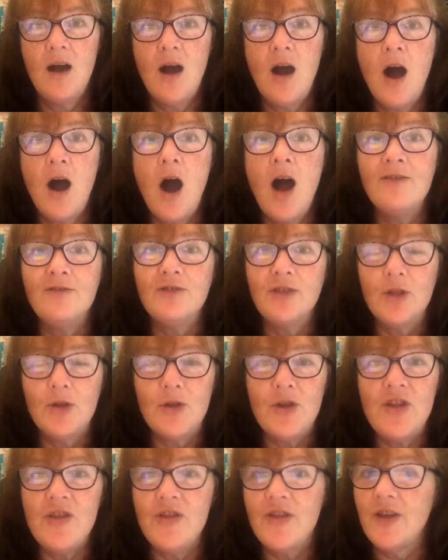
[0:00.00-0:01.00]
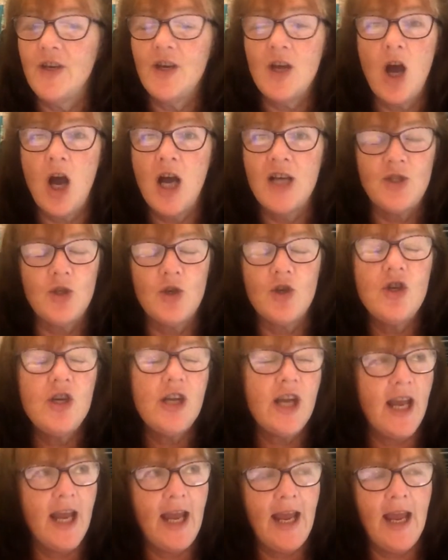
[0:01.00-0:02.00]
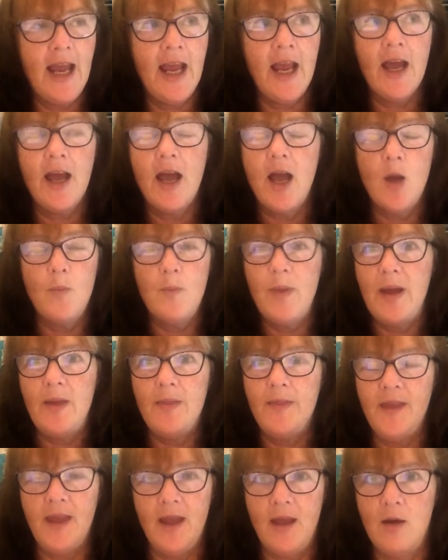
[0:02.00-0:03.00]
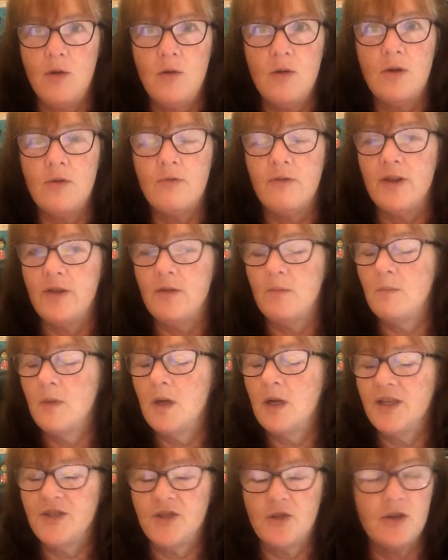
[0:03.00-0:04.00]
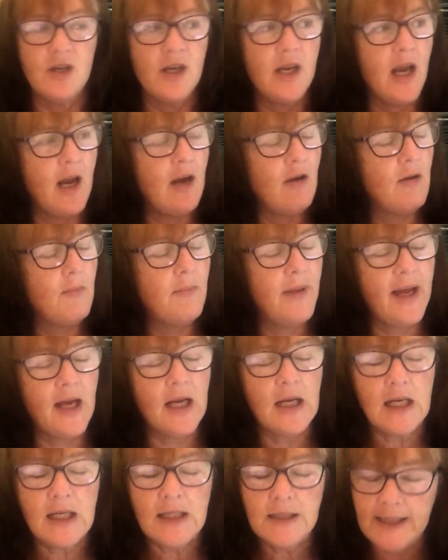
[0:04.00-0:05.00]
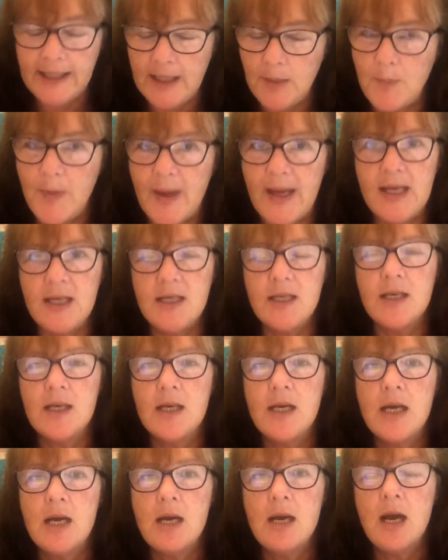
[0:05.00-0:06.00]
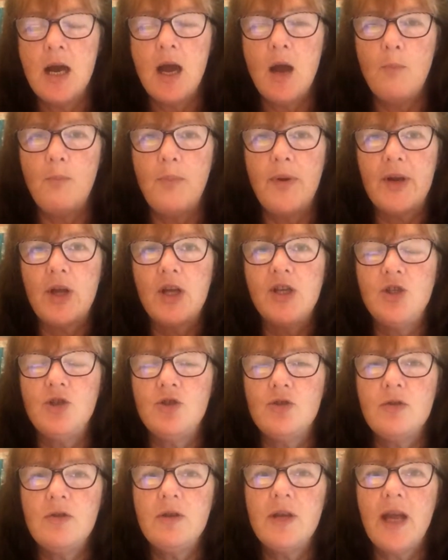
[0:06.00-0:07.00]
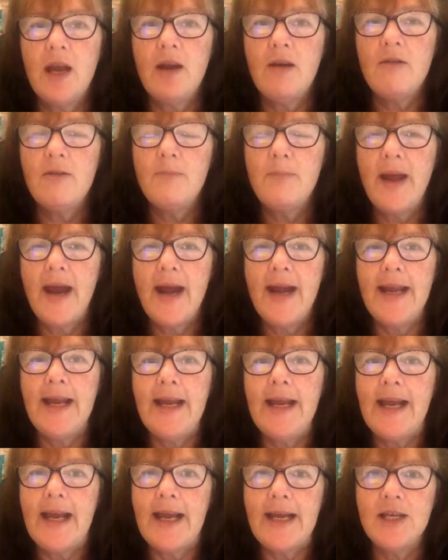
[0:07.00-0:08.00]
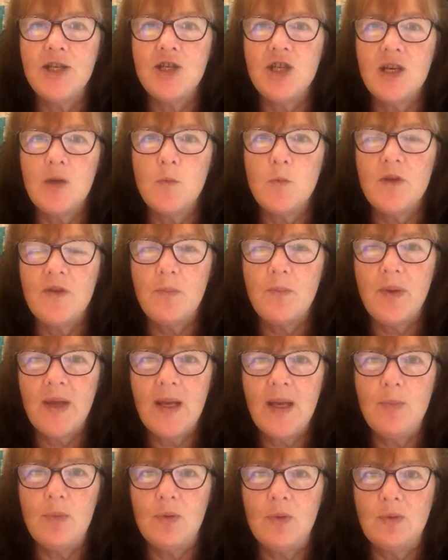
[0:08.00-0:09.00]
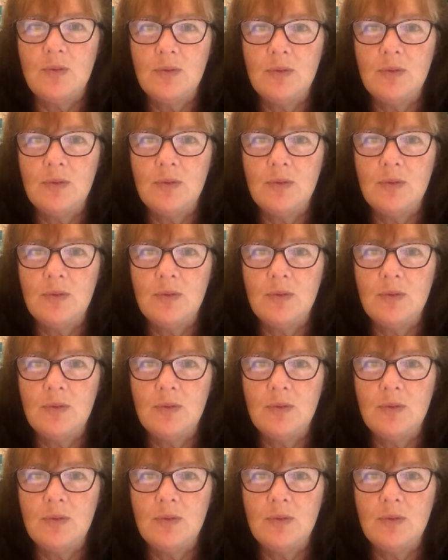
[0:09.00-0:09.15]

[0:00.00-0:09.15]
I've learned that I don't care about the algorithm, I don't care about clickbait, but I do care about engaging with people.